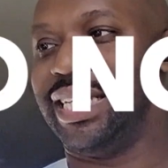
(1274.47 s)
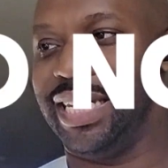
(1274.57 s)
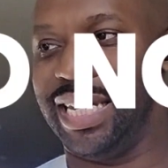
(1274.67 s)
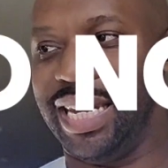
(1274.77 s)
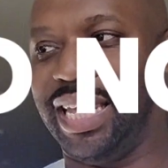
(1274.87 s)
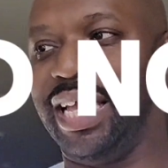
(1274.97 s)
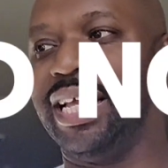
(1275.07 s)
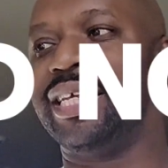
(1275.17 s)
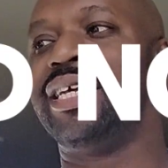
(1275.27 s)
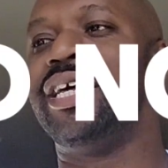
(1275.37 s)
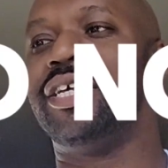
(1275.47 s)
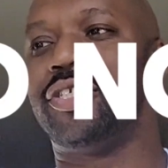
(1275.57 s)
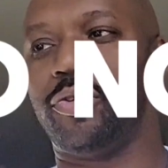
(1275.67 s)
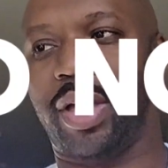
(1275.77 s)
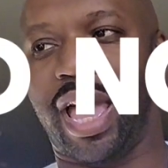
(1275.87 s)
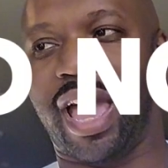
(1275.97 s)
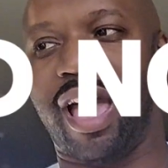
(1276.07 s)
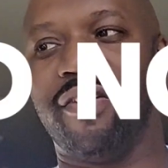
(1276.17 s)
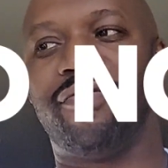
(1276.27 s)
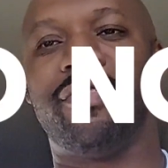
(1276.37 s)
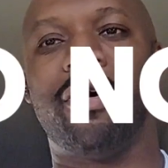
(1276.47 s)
need to have